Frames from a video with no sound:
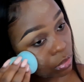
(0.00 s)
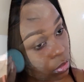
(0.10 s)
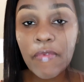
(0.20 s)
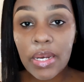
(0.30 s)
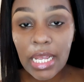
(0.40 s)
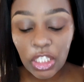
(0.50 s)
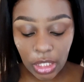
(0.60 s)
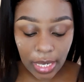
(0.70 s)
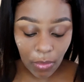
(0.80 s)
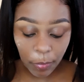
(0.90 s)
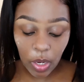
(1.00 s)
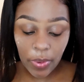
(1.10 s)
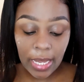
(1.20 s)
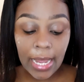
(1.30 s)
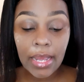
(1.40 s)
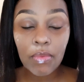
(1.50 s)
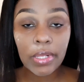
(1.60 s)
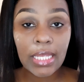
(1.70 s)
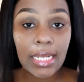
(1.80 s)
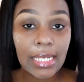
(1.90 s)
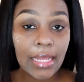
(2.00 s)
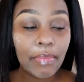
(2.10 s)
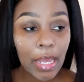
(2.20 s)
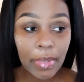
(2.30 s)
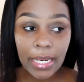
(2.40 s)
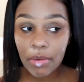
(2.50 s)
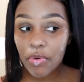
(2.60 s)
For foundation, I will be going in with yet another Maybelline